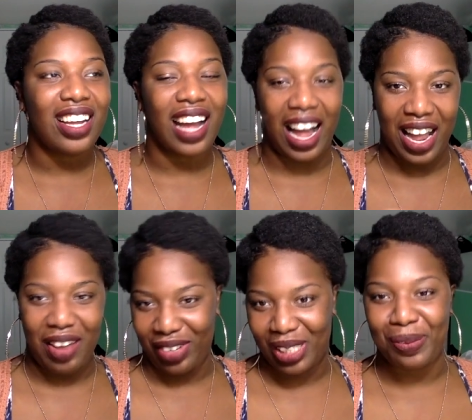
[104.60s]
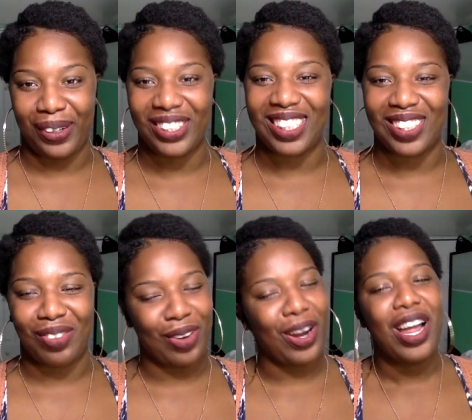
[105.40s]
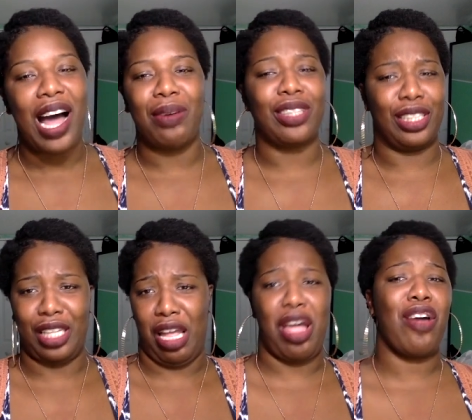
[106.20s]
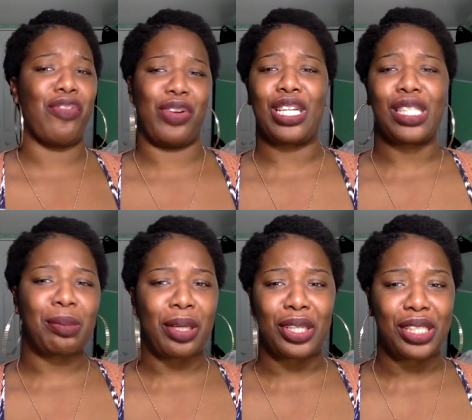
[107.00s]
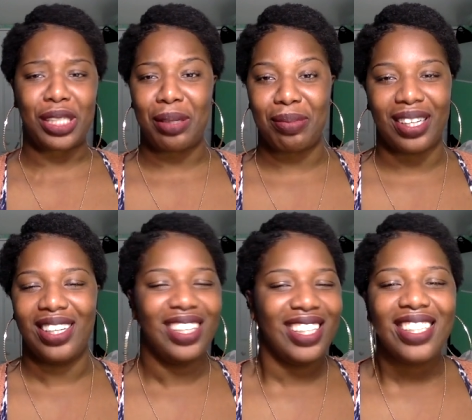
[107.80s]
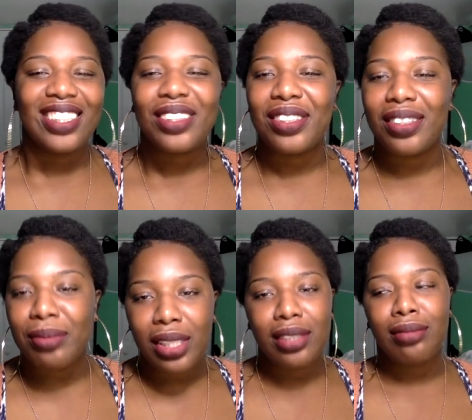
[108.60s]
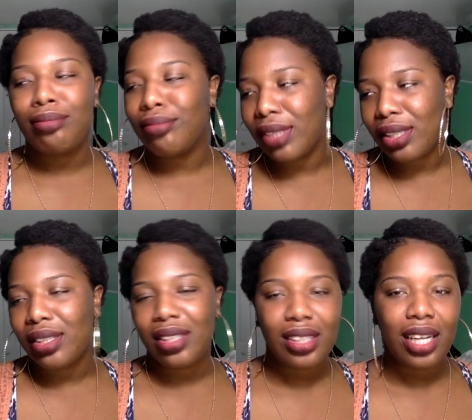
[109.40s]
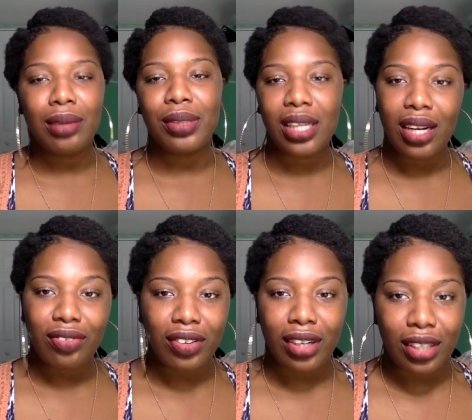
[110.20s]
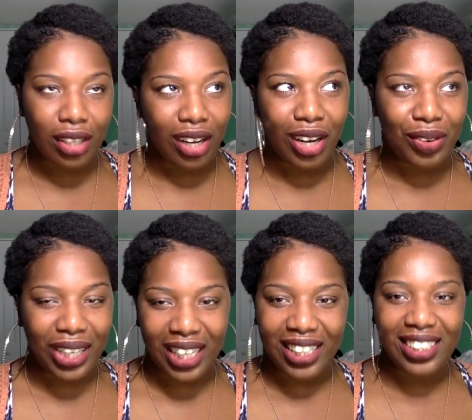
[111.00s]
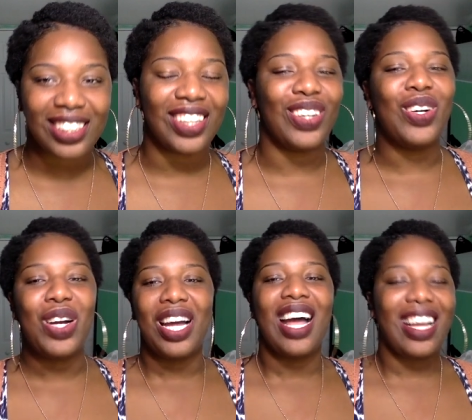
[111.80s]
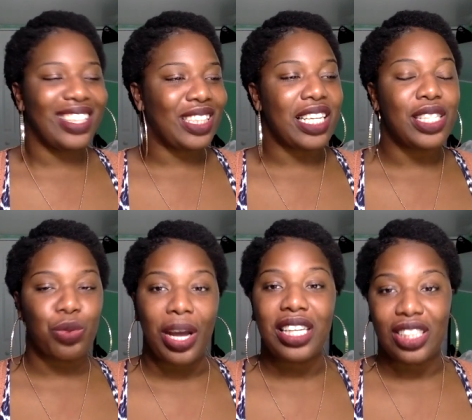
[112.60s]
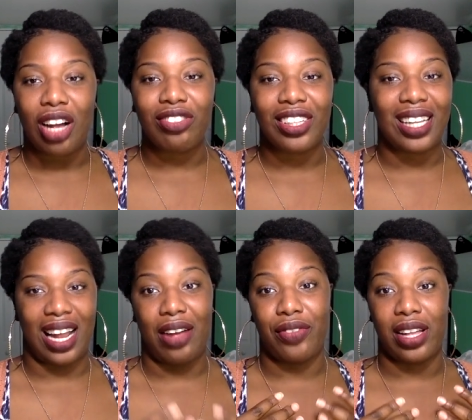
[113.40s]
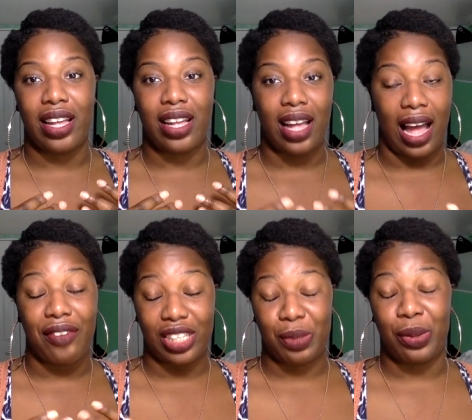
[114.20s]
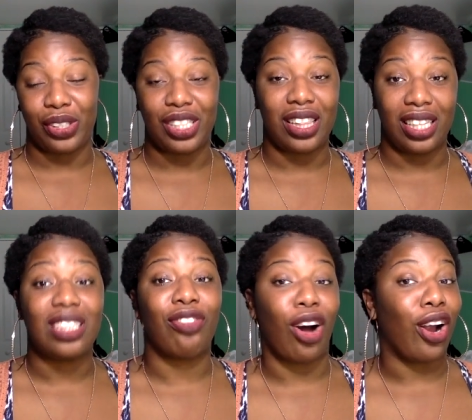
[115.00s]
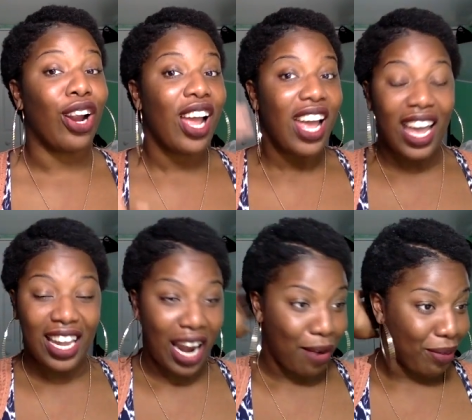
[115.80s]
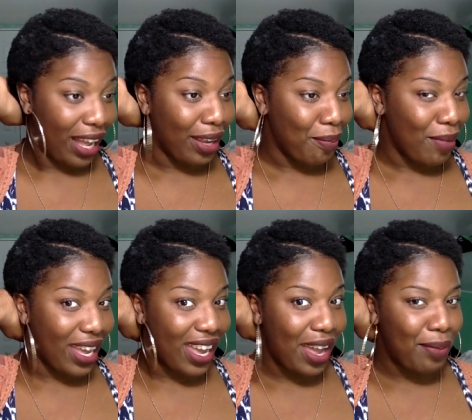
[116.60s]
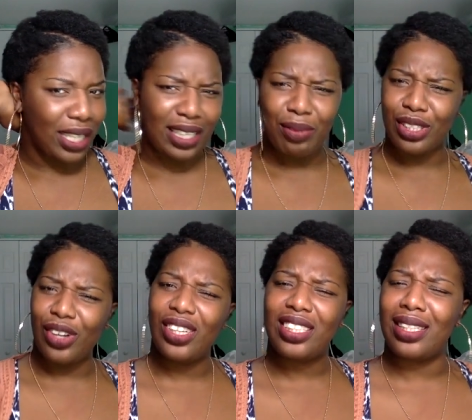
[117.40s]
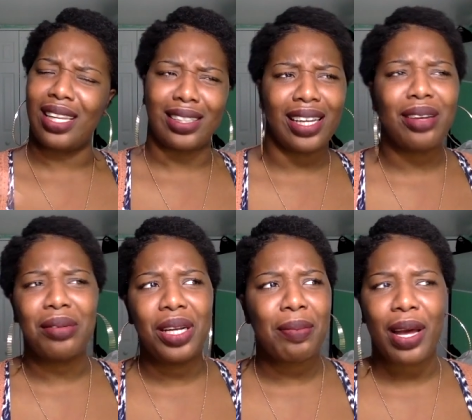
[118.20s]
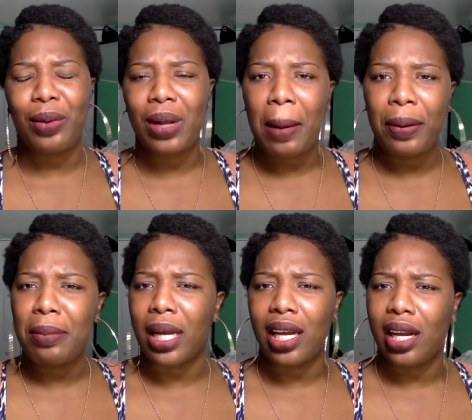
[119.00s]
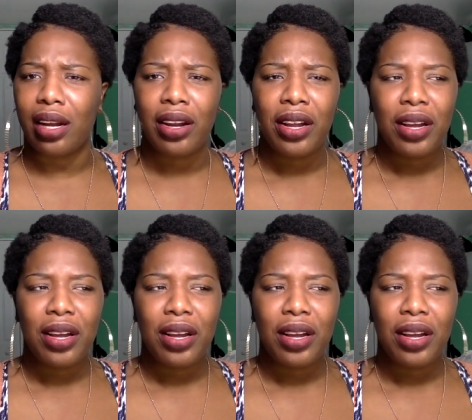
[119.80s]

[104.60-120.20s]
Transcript: have experienced it so far. I was gonna say ever experienced it, but nah, it hasn't been cut for a week, so it's way softer than I've experienced it thus far. And I'm like, man, because I was noticing like, damn, it don't matter what I put in my hair